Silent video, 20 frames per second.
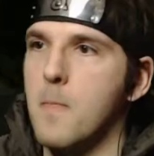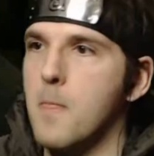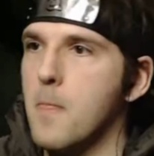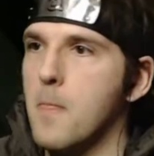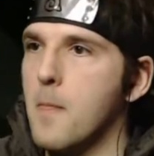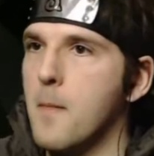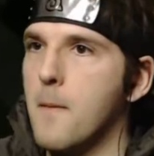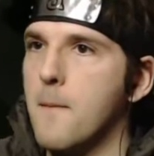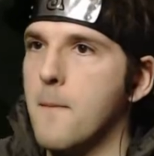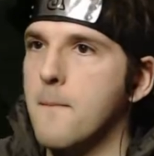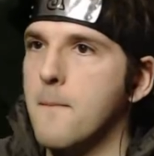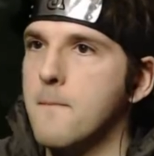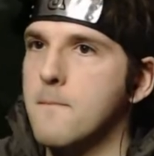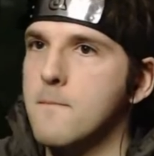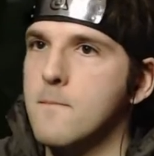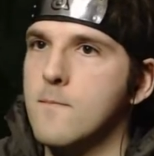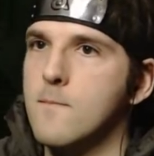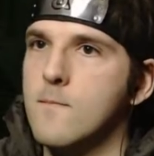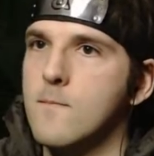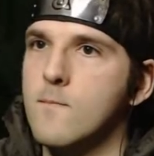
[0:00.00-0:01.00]

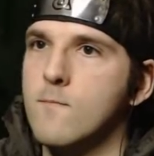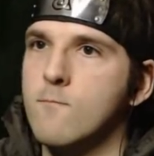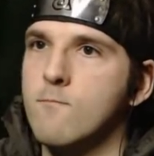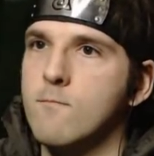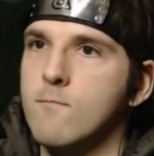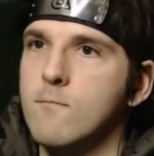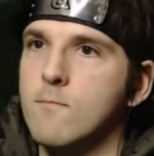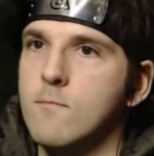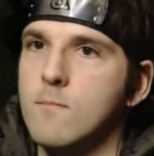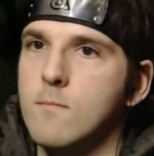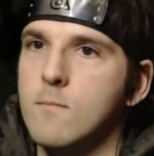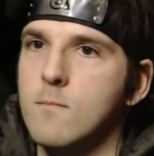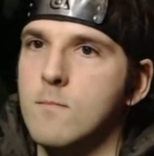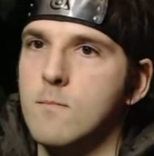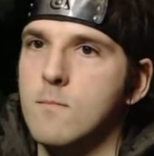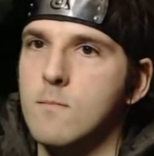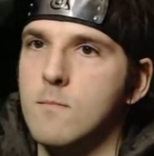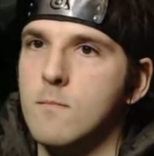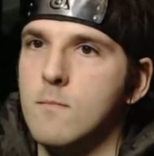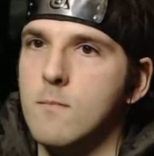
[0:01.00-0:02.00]

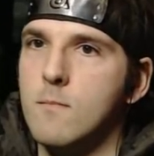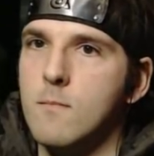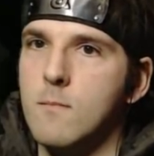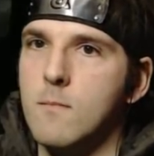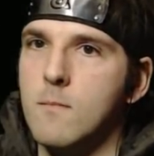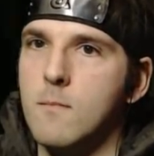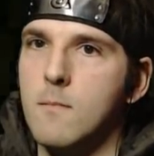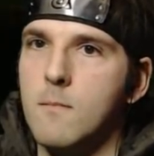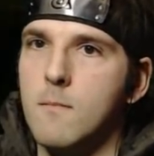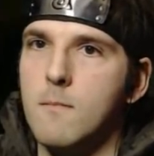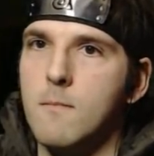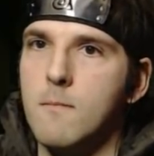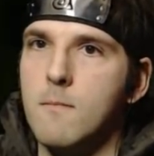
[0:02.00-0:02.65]
No one is speaking in this clip.